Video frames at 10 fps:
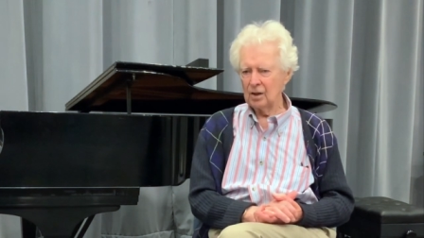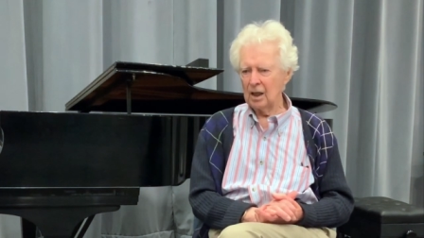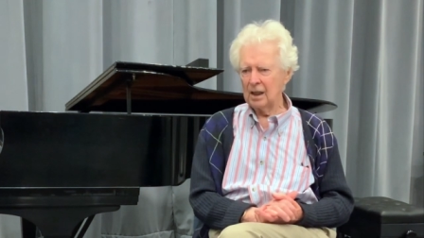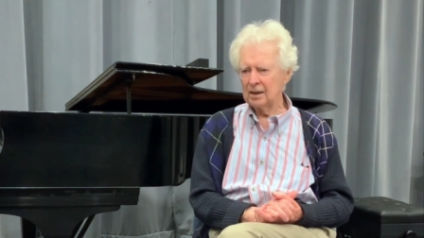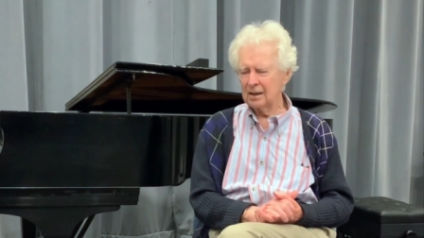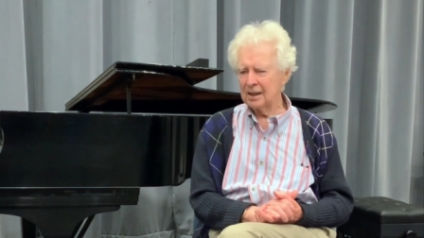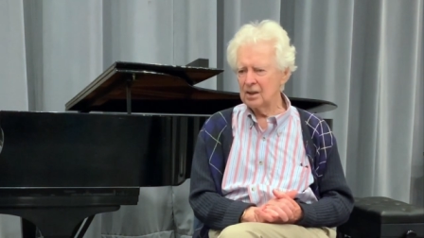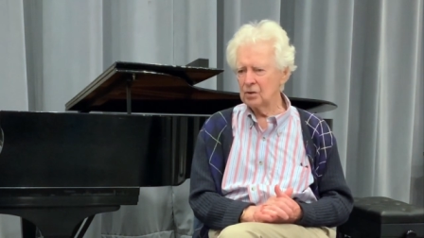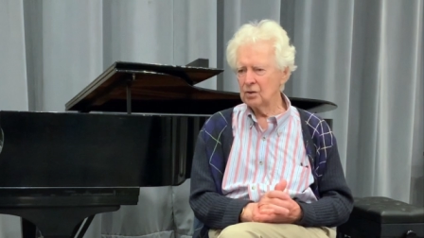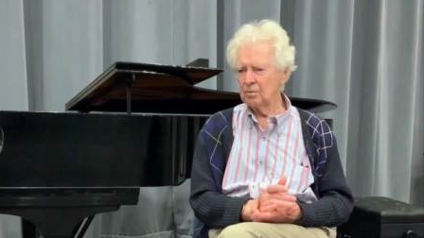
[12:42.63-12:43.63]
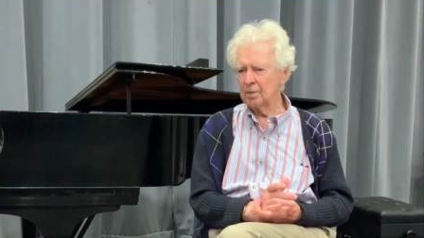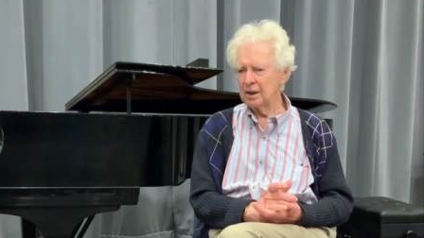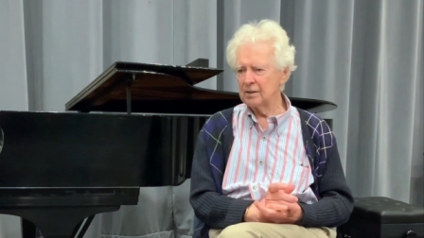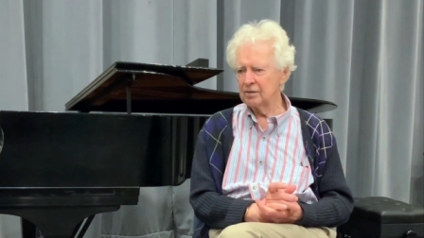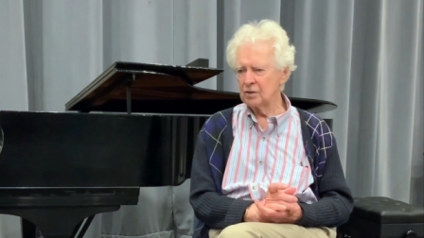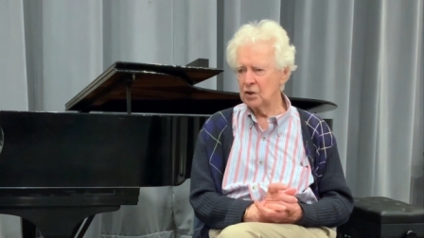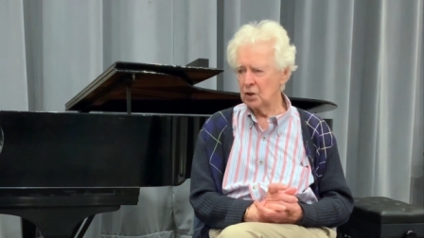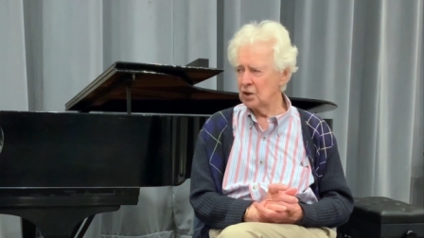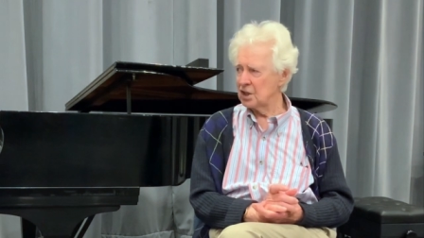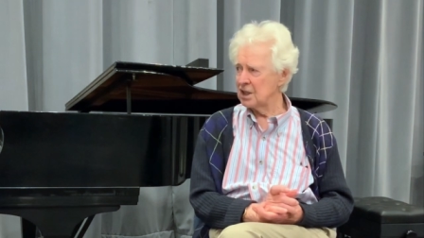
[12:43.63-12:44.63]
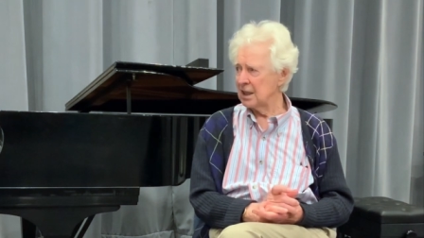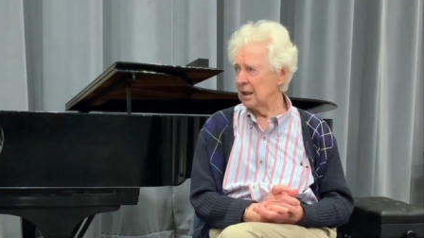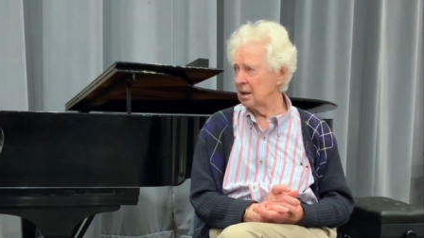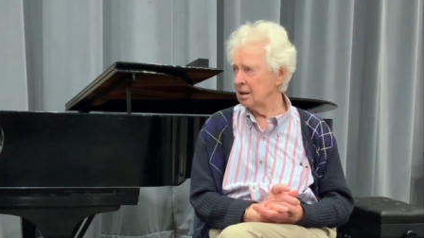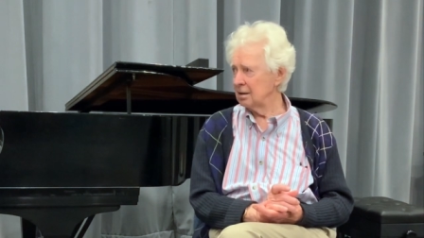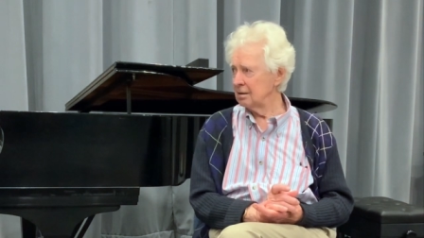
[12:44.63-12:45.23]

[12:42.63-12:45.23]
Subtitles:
I'd like you to play for George Sell.